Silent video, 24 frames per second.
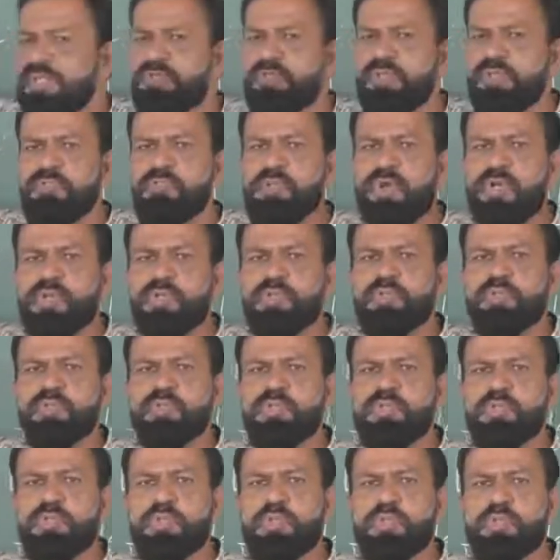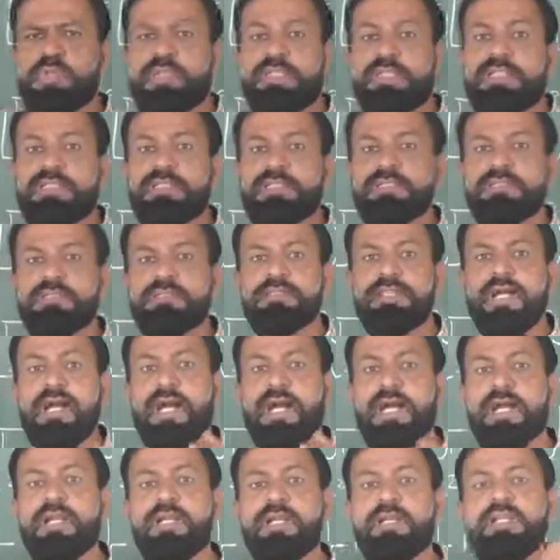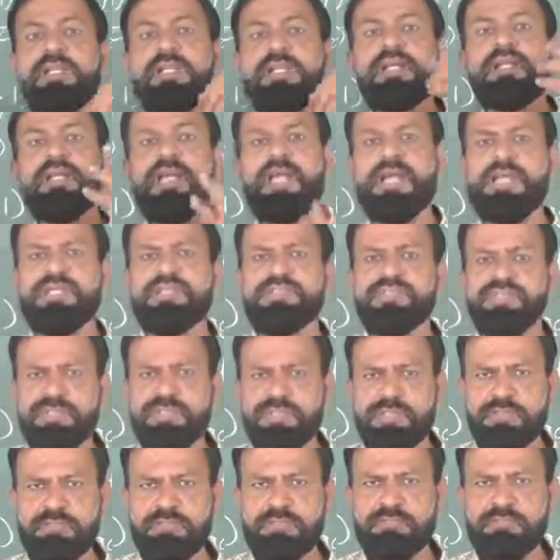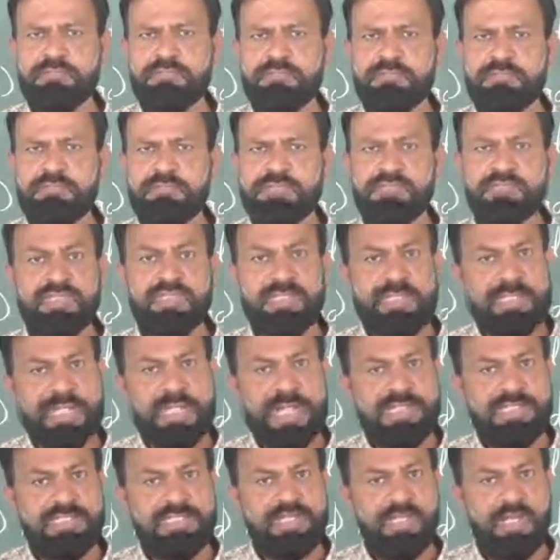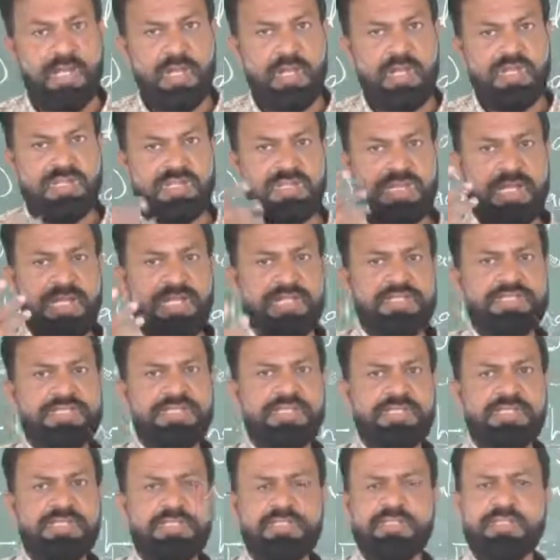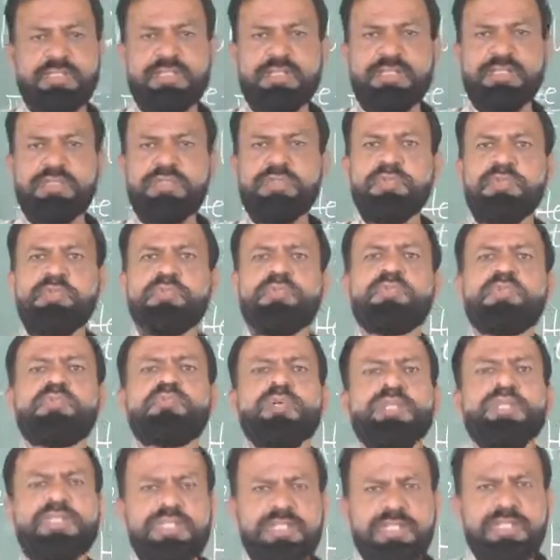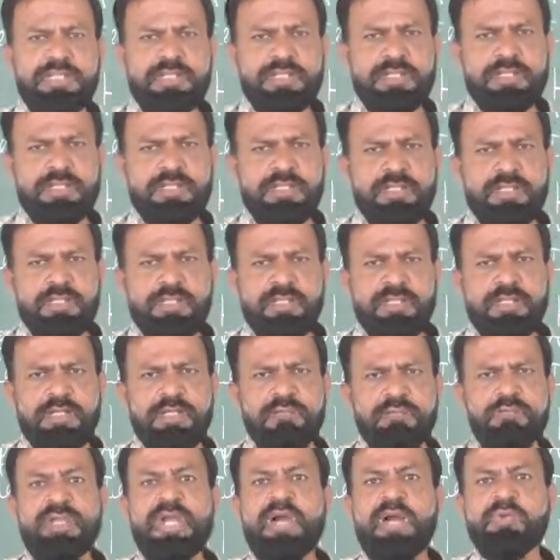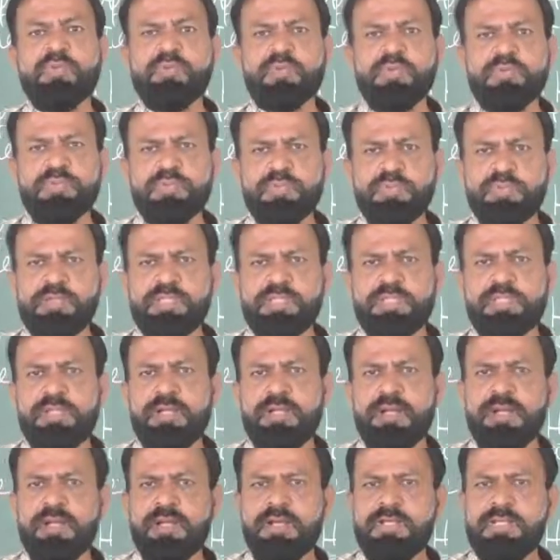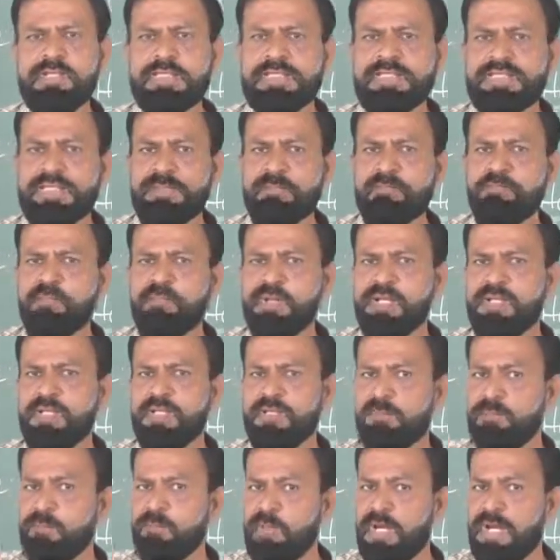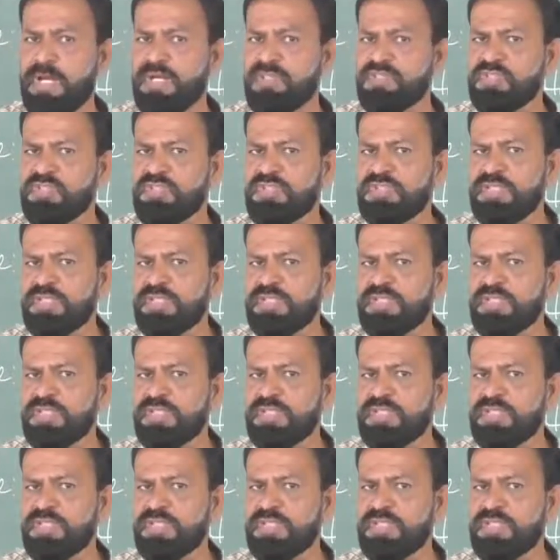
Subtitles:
we want to show the earlier action, the latter action, usually we have to use simple past